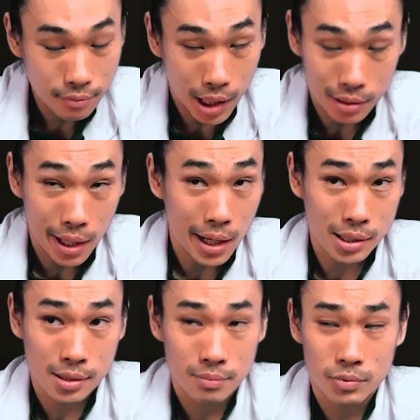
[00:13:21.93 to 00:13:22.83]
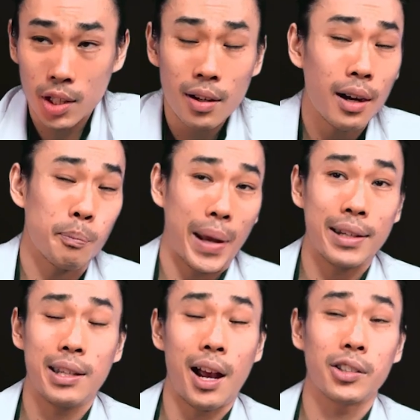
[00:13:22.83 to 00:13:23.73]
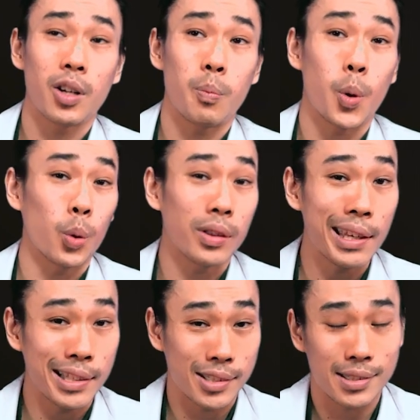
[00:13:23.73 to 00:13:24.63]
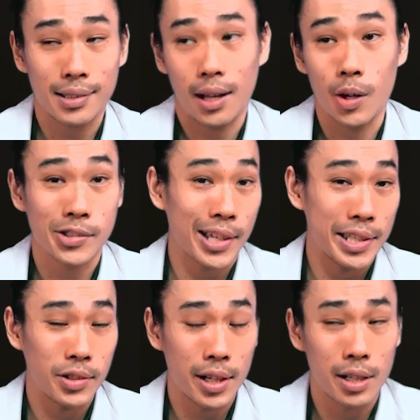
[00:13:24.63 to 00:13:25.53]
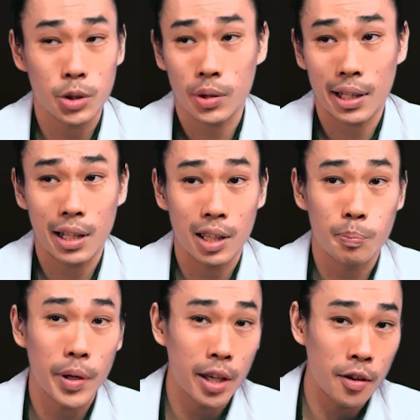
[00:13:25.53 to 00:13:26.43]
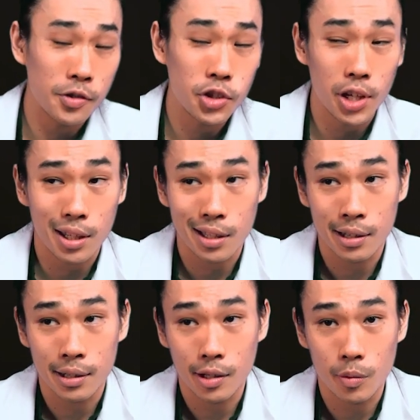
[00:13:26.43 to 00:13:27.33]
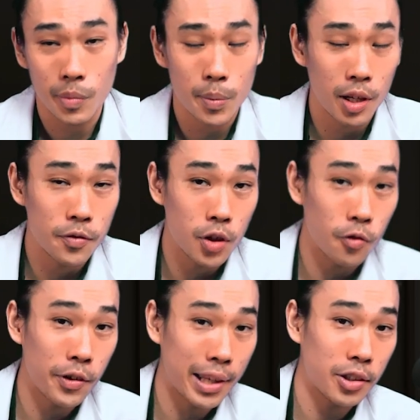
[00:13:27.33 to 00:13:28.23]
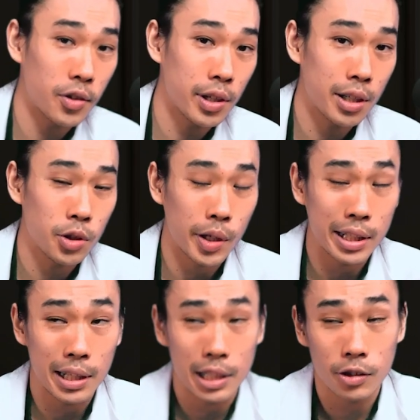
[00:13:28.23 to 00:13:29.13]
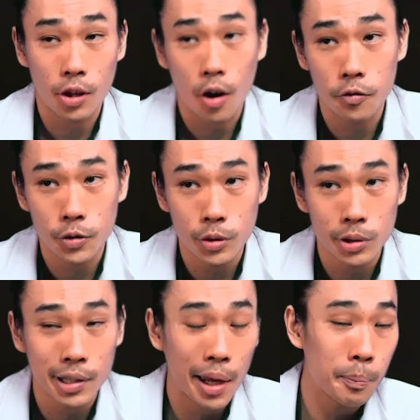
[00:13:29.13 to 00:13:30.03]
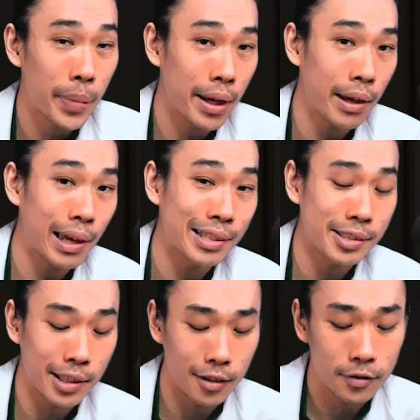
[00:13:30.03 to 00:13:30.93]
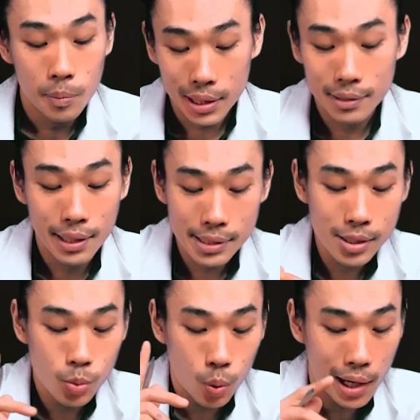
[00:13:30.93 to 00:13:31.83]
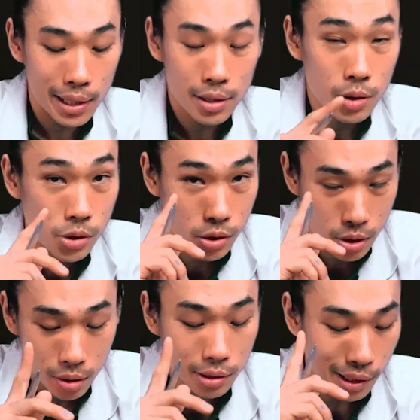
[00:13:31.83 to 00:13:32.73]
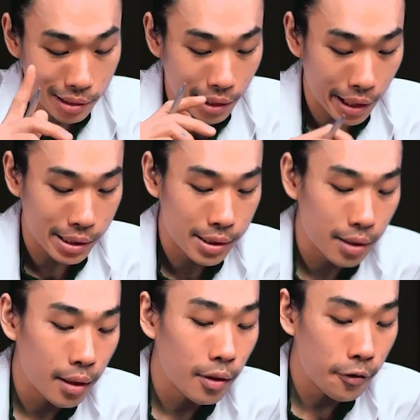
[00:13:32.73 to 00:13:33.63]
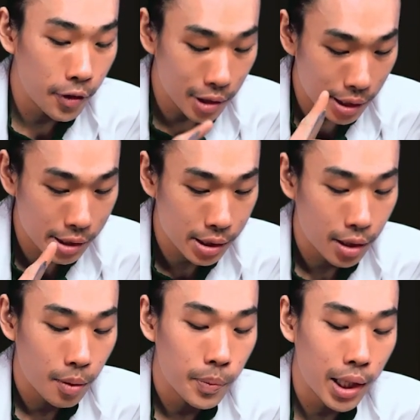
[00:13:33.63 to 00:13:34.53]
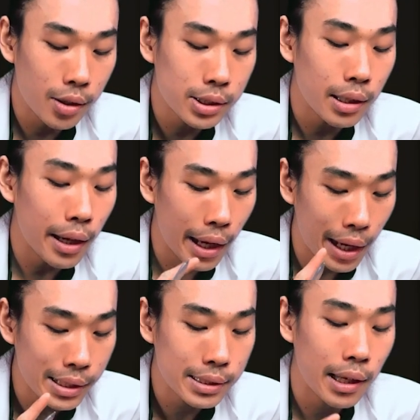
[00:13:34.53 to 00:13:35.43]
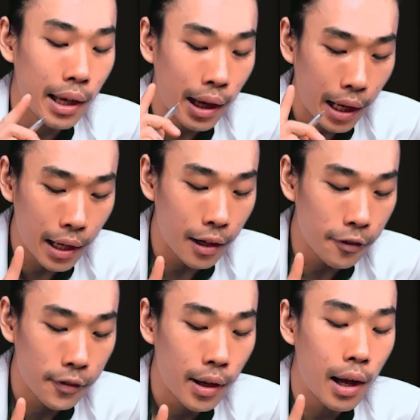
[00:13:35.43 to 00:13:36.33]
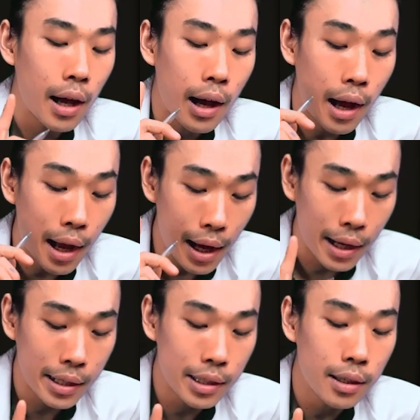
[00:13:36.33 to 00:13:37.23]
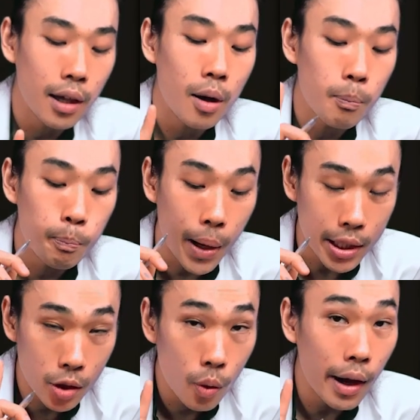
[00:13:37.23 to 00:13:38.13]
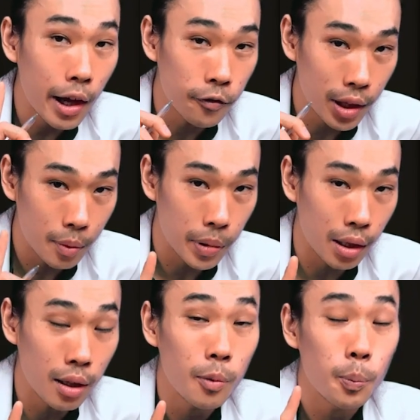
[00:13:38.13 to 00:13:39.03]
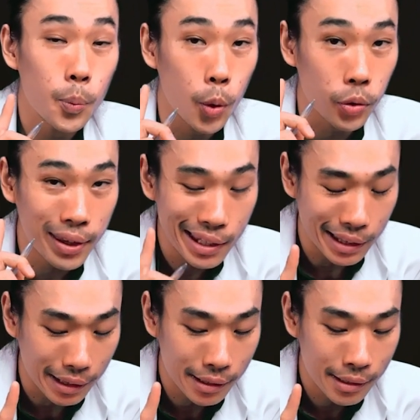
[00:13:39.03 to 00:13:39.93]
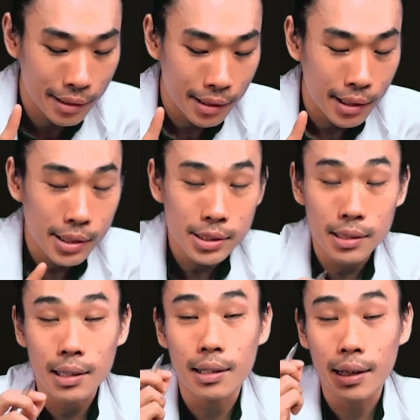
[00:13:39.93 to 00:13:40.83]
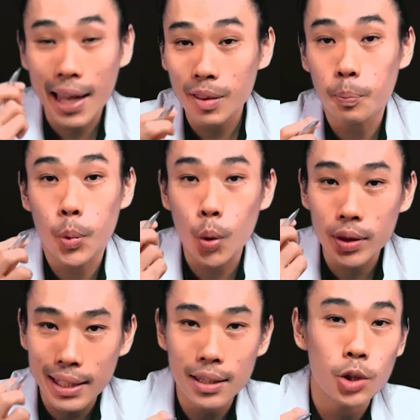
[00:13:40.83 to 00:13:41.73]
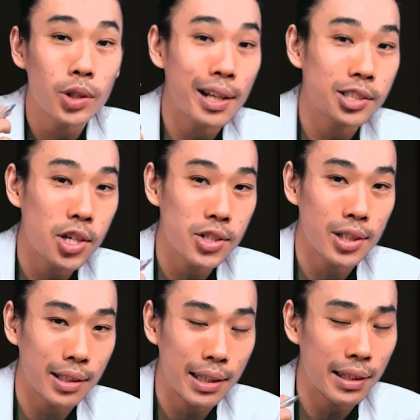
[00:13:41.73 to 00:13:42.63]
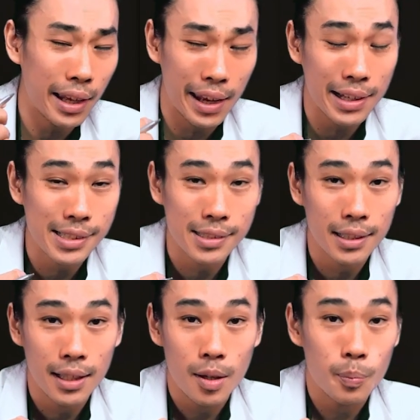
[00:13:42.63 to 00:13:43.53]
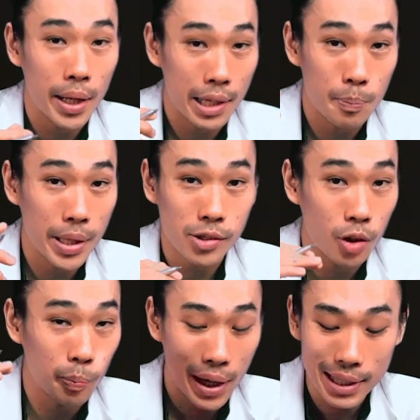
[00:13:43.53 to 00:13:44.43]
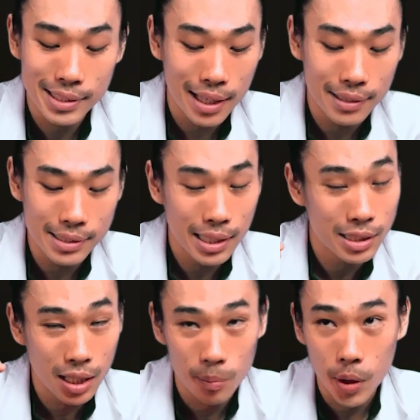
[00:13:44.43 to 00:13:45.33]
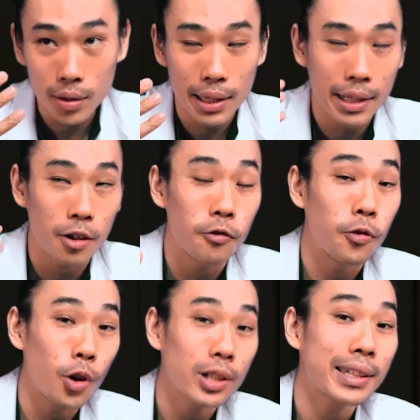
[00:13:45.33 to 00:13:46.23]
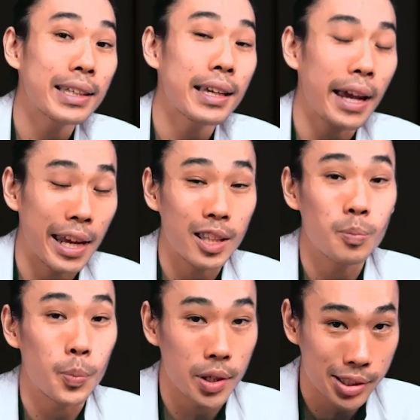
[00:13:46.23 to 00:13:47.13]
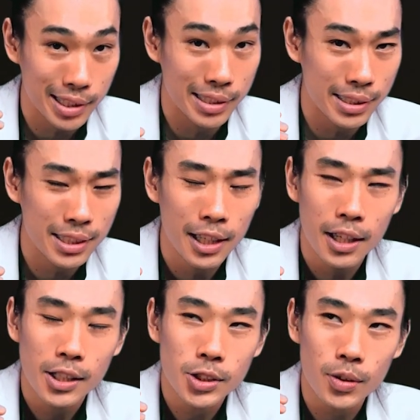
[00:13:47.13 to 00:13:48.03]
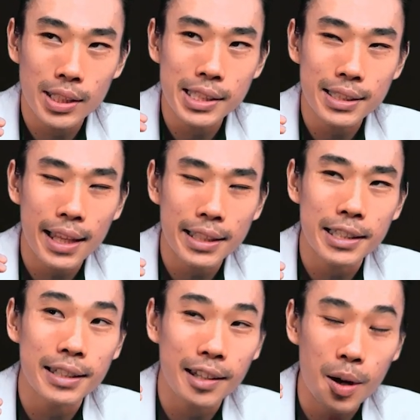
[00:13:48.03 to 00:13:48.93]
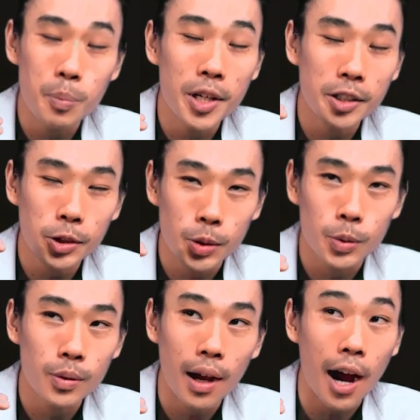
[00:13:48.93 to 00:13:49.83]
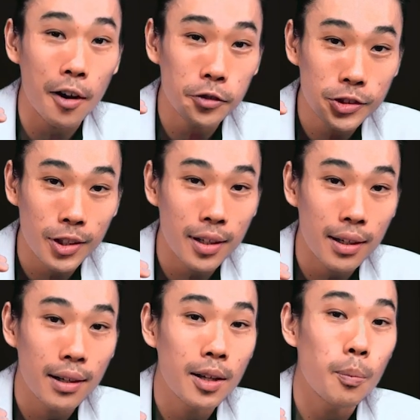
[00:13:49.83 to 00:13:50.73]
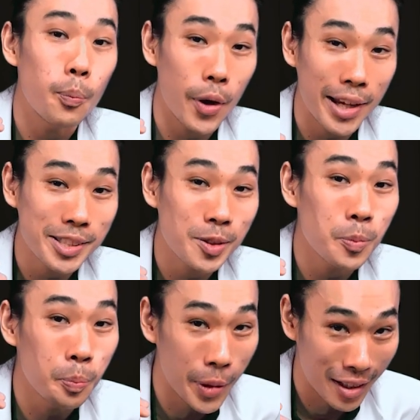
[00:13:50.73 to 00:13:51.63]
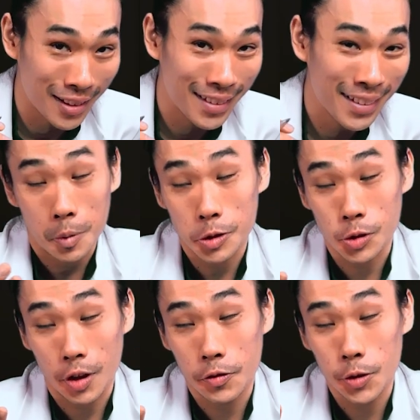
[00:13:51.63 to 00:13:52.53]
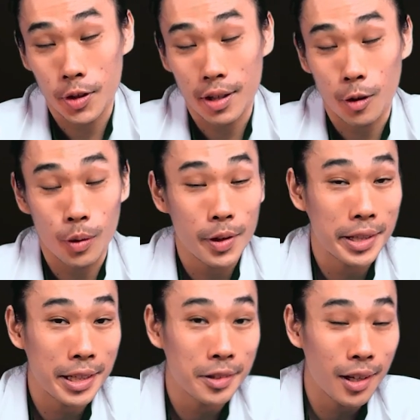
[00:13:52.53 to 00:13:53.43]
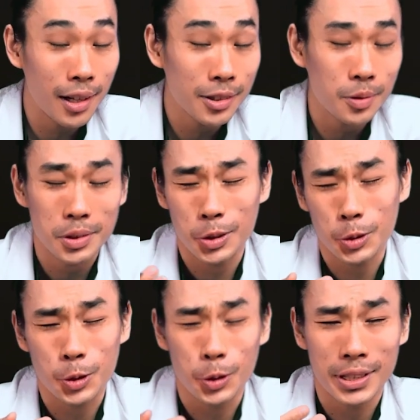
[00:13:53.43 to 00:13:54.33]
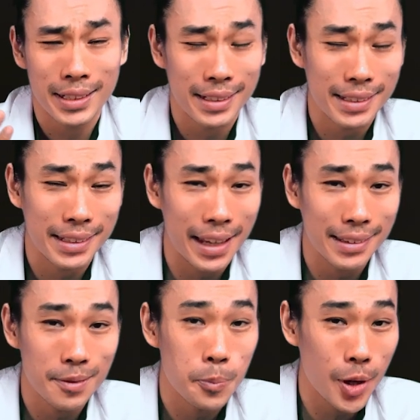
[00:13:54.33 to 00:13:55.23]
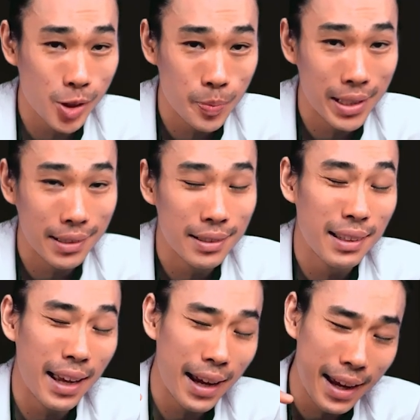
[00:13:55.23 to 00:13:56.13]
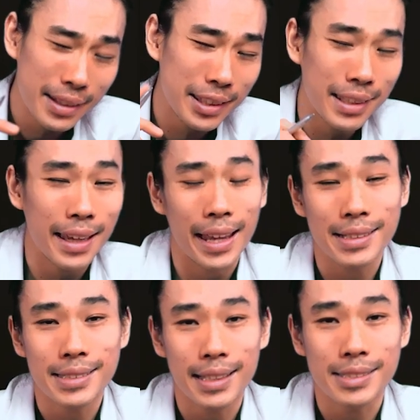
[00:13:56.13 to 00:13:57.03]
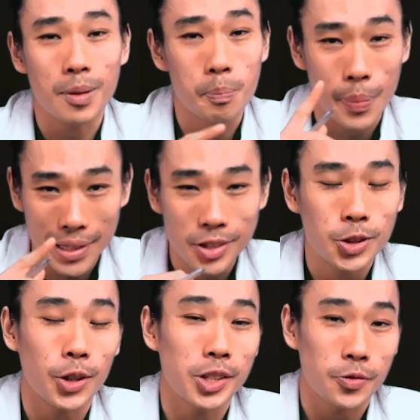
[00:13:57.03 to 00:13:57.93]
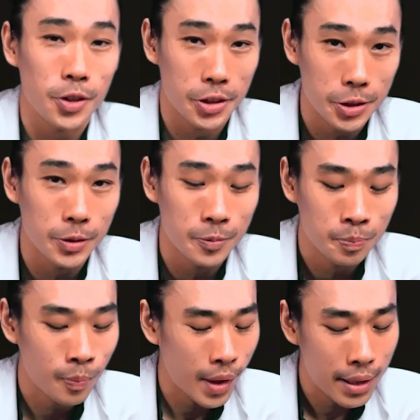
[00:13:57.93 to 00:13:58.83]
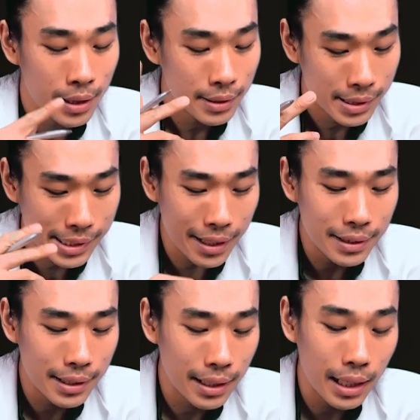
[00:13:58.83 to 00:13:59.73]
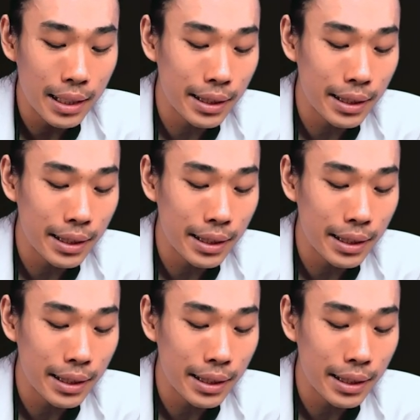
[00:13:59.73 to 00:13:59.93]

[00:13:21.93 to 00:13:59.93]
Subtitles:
eat eggs? There are many other proteins outside there. You can eat beef, chicken, or maybe if you're vegetarian, you can eat tofu, tempeh and stuff. But this is why you should eat eggs. First, because eggs have high bioavailable protein. So the net protein utilization in eggs based on many studies is about like a 48%. So this is like the number 2 after breast milk. So if you are already adult, you couldn't get breast milk, I think eggs is the best choice for you. Second thing, it